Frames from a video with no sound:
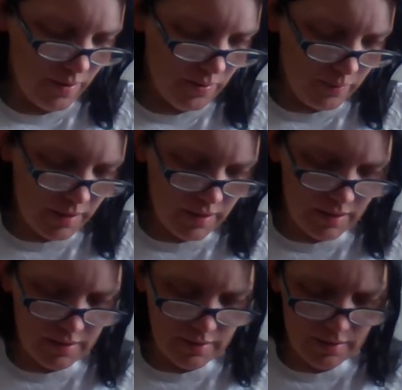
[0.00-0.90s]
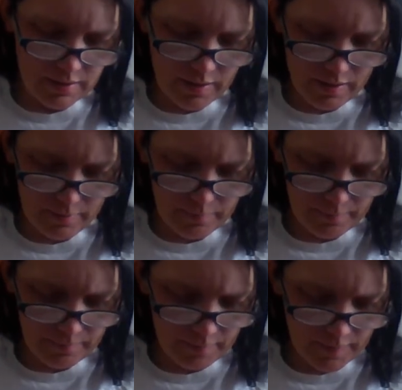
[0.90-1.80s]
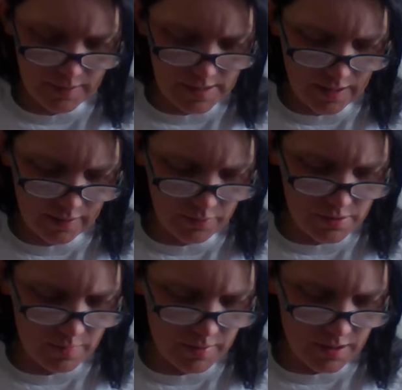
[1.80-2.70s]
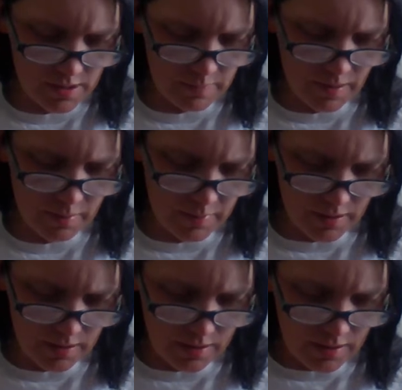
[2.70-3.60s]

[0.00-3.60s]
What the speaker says: whether we can untangle some of these, maybe.